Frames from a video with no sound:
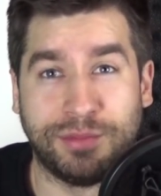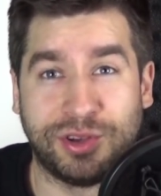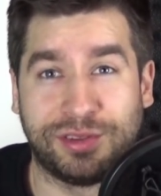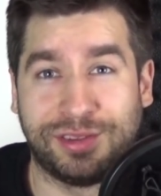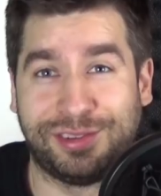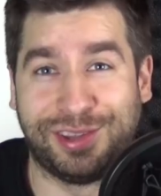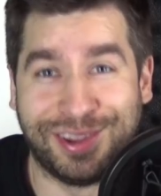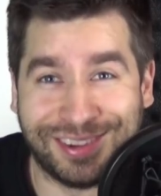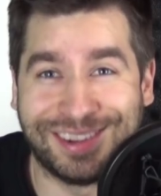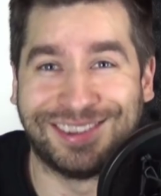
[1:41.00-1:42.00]
just as
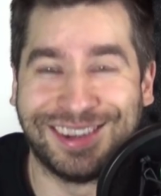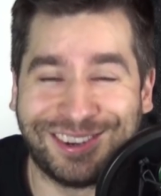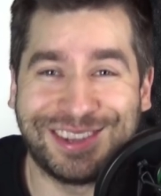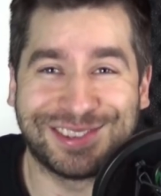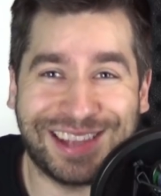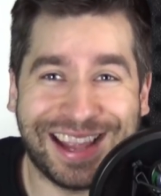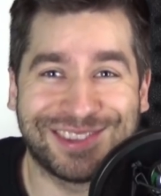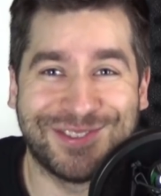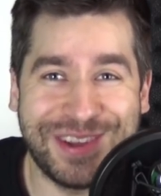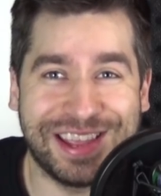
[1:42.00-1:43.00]
little as
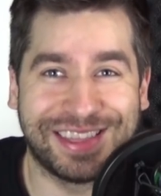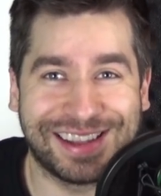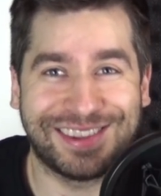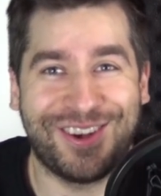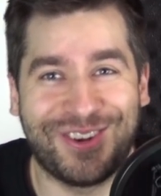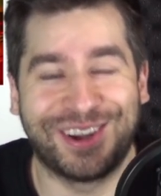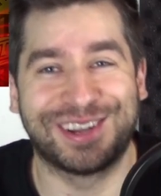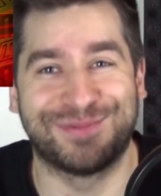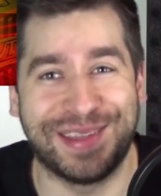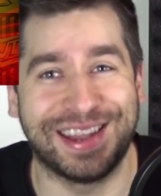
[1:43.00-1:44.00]
last week. That's how long
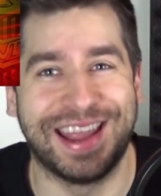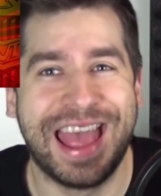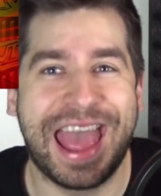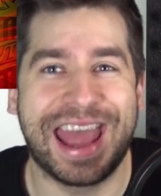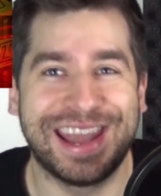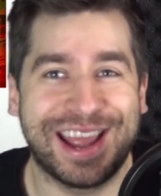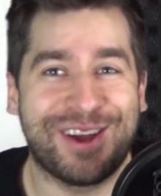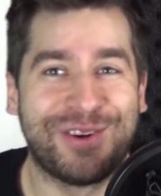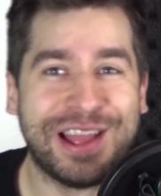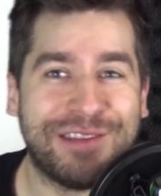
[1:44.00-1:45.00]
it's been. And
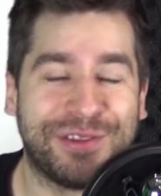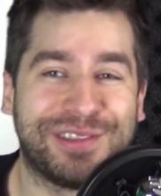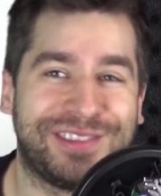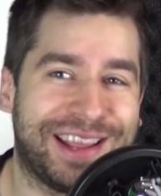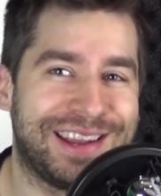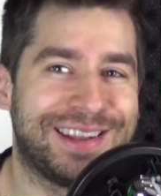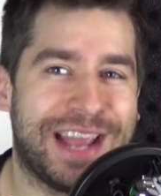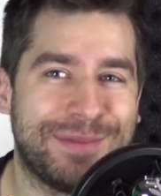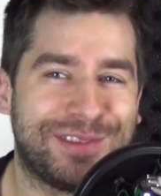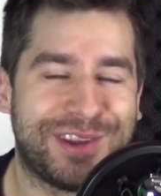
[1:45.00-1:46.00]
now, for the second
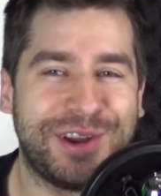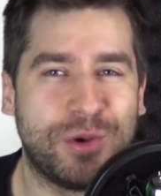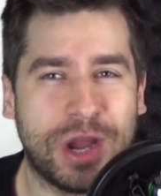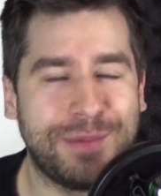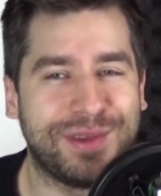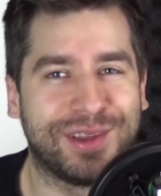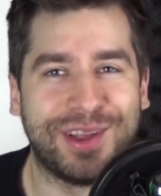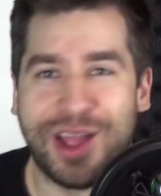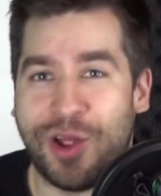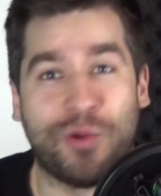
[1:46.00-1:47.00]
time in Saudi Arabia,
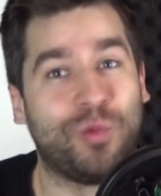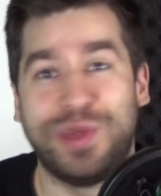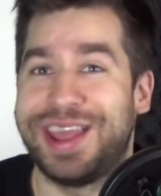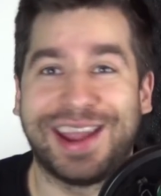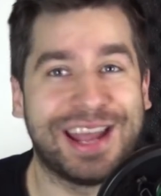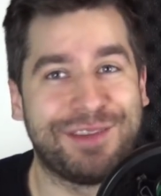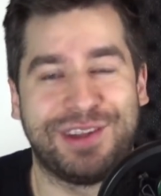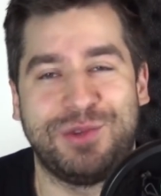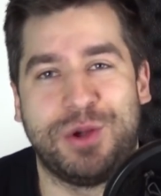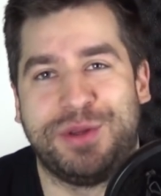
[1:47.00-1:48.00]
we can't have
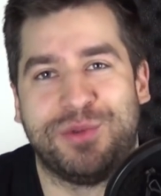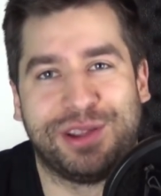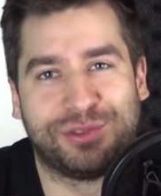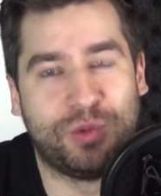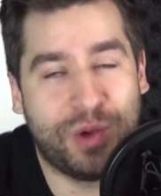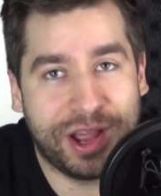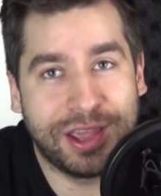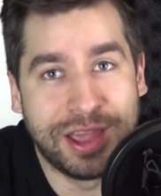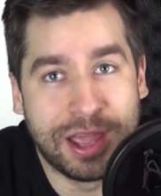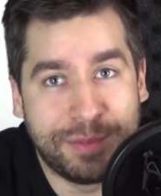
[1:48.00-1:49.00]
any women wrestle.
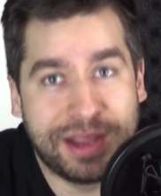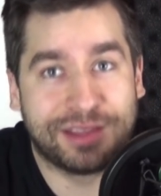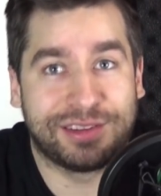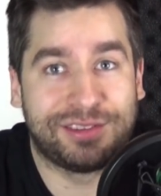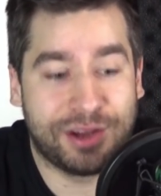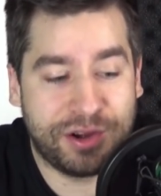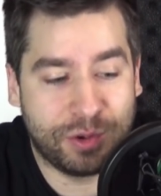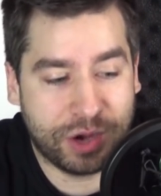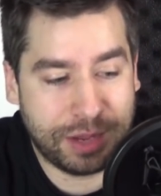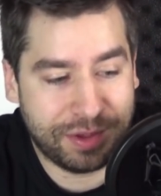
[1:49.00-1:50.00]
Why? Because it's Saudi
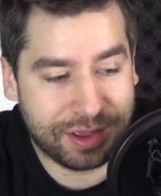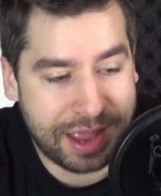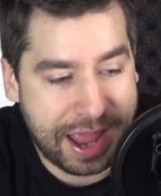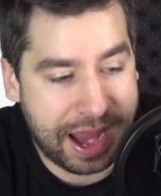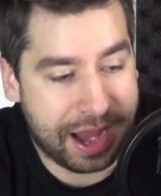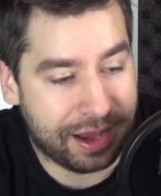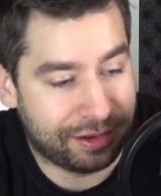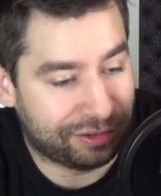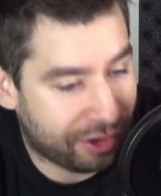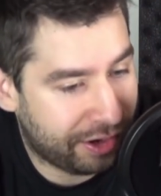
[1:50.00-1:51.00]
Arabia,
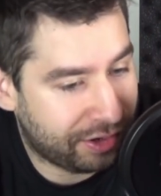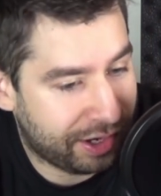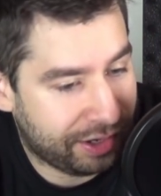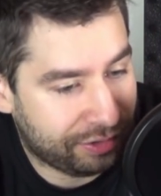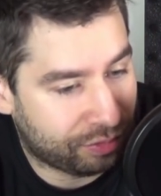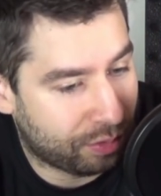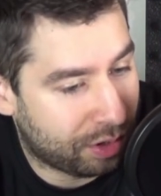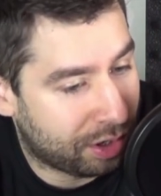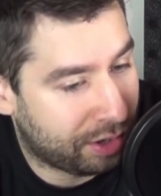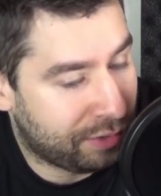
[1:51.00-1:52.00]
and sorry, ladies,
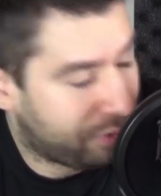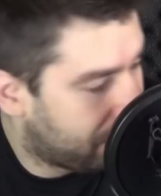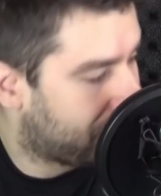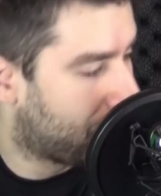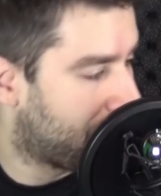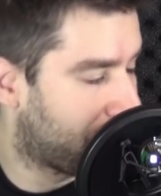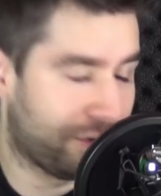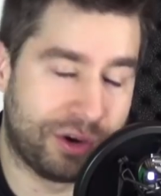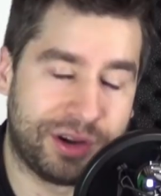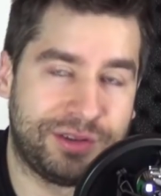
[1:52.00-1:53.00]
you've done so much
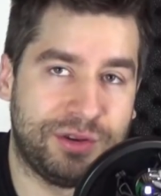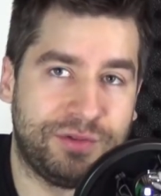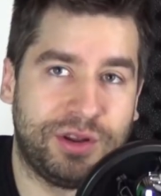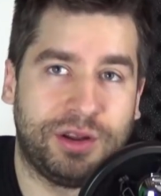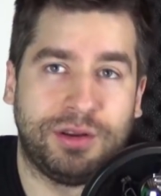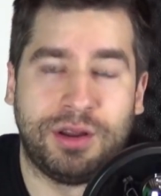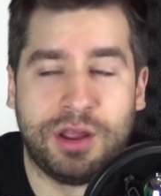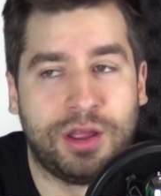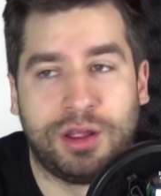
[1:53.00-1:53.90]
for us. You've done